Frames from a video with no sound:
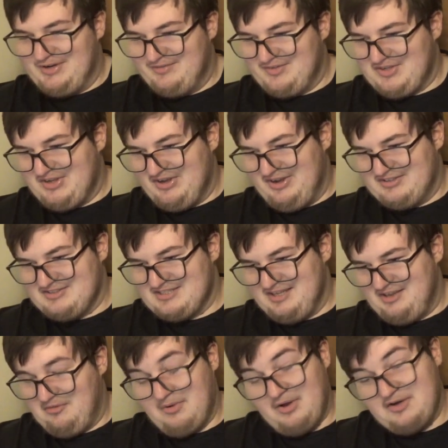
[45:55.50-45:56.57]
you can't
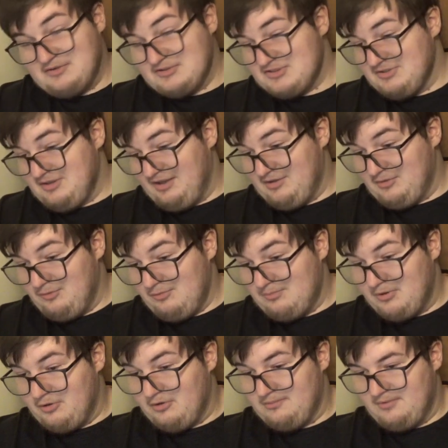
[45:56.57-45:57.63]
tell, but I also like cool
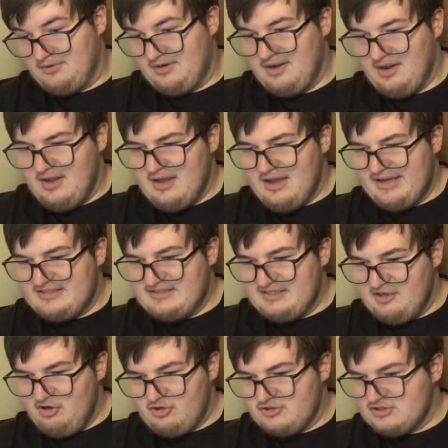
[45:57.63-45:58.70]
Pokemon. And
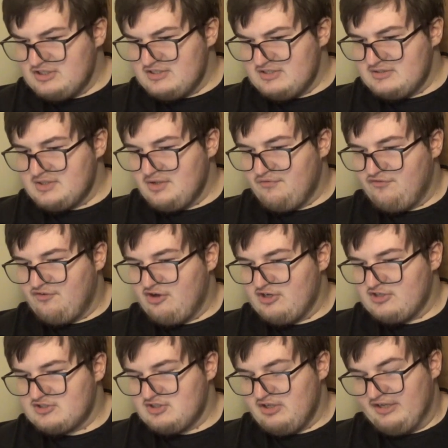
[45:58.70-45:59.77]
Deoxys is the
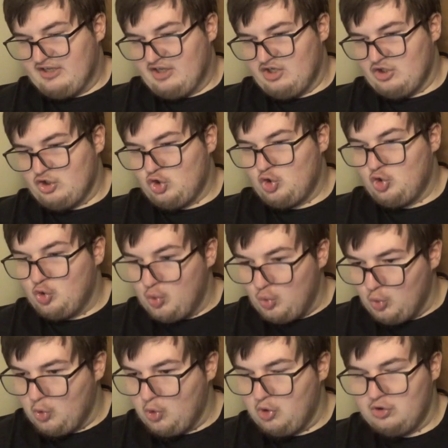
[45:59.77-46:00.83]
first, like,
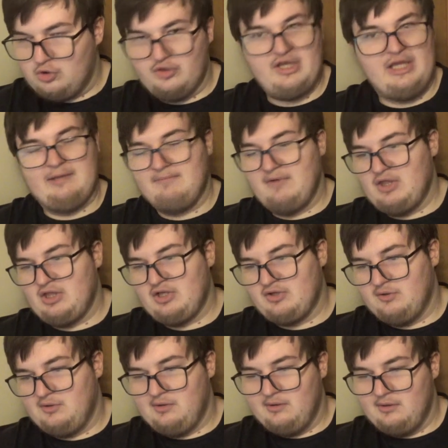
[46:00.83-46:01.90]
cool looking mythical.